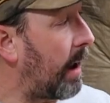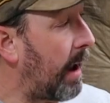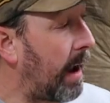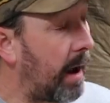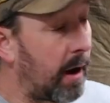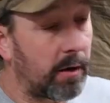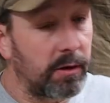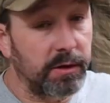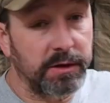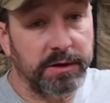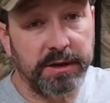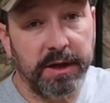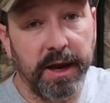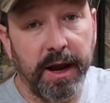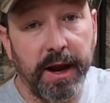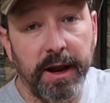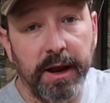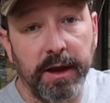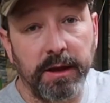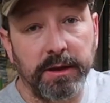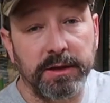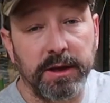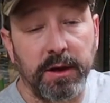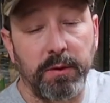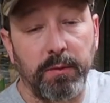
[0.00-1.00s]
our
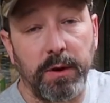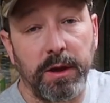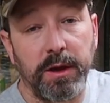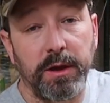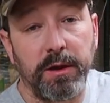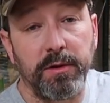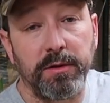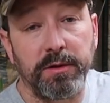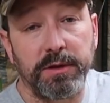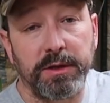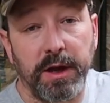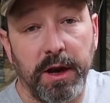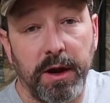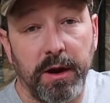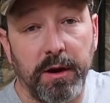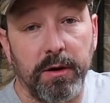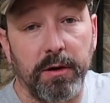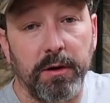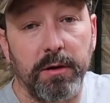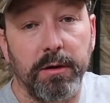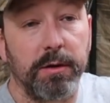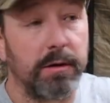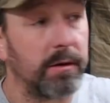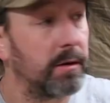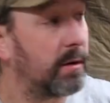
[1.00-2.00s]
settings that we use
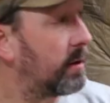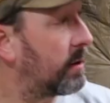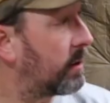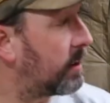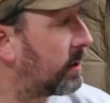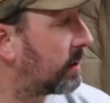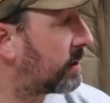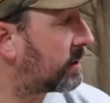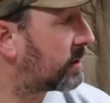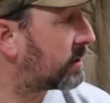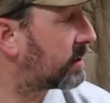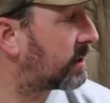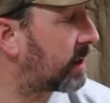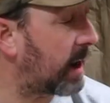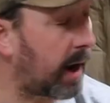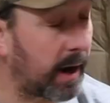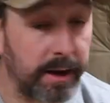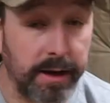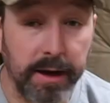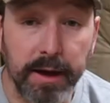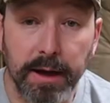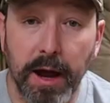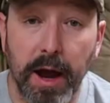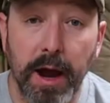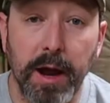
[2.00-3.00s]
here is
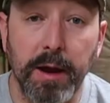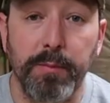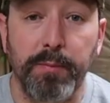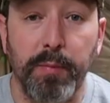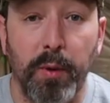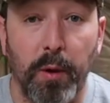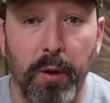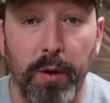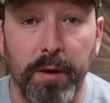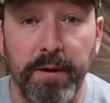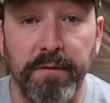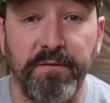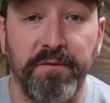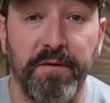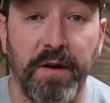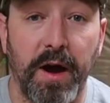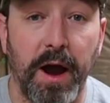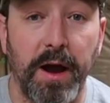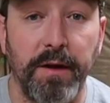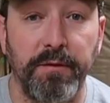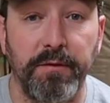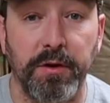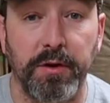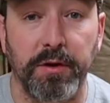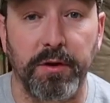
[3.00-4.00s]

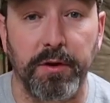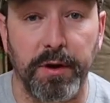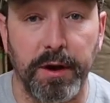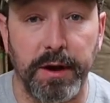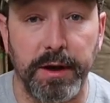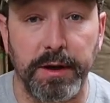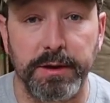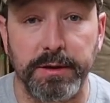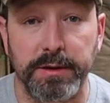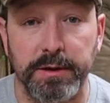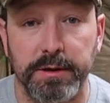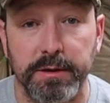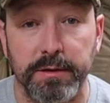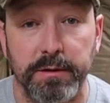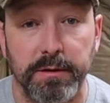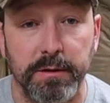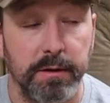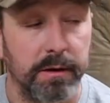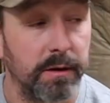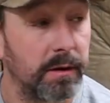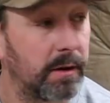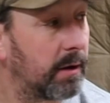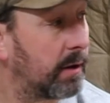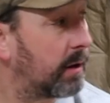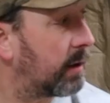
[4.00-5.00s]
99.5 degrees
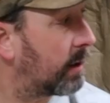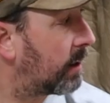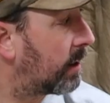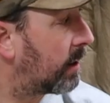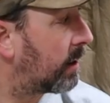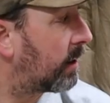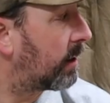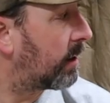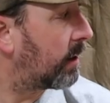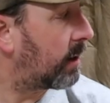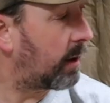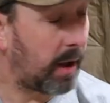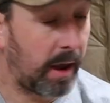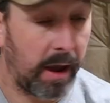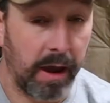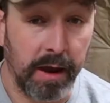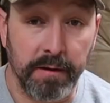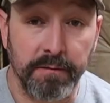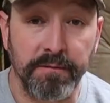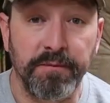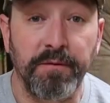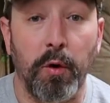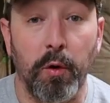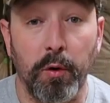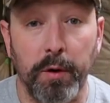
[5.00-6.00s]

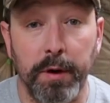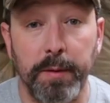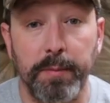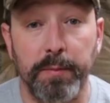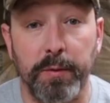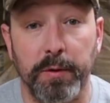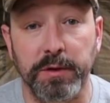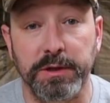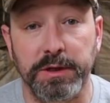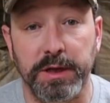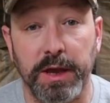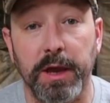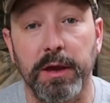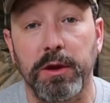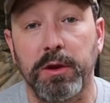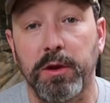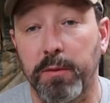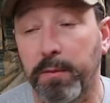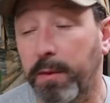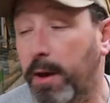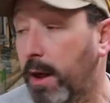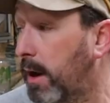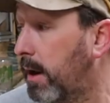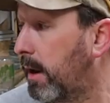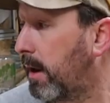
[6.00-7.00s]
and 40%
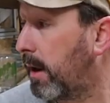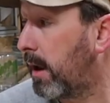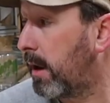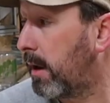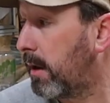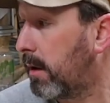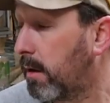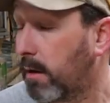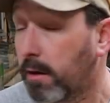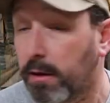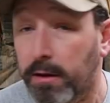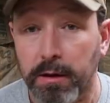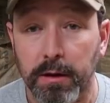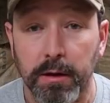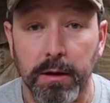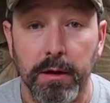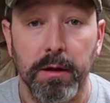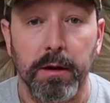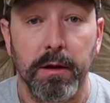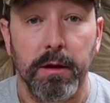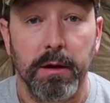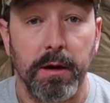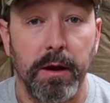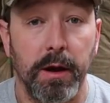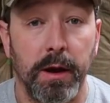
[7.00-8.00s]
humidity
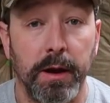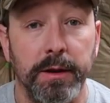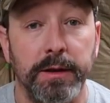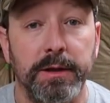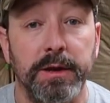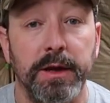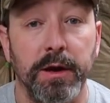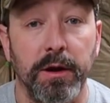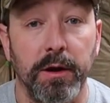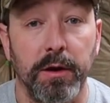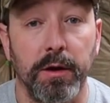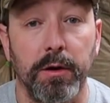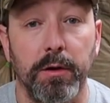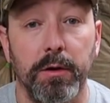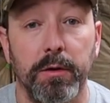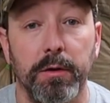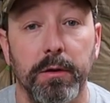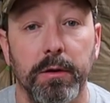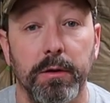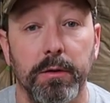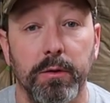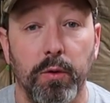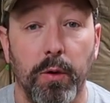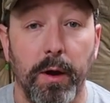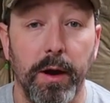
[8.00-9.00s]
until
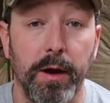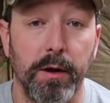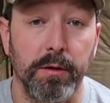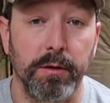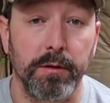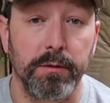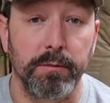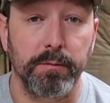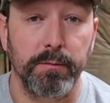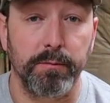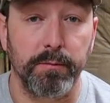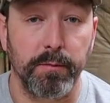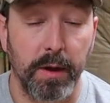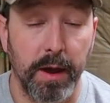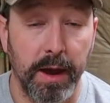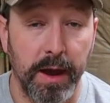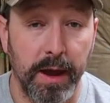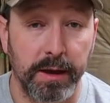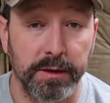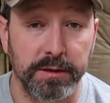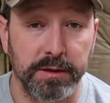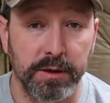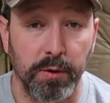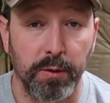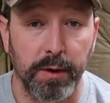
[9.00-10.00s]
quail
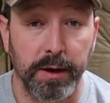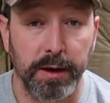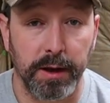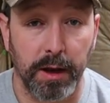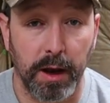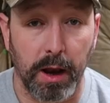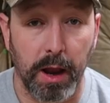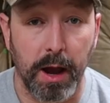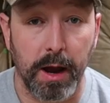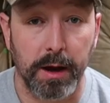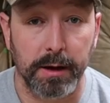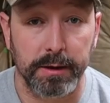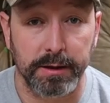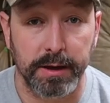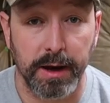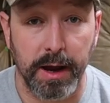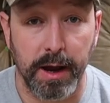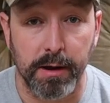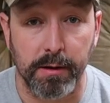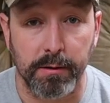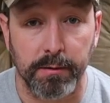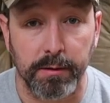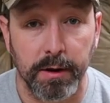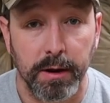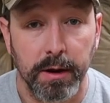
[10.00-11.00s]
eggs go into
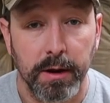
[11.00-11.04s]
lockdown.